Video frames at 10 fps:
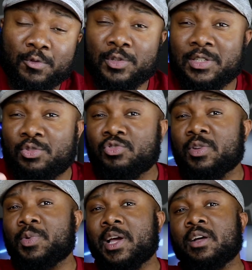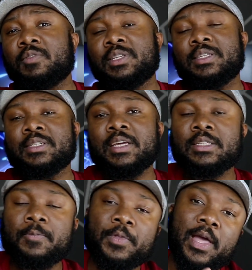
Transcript: of course, usually when I cover these things,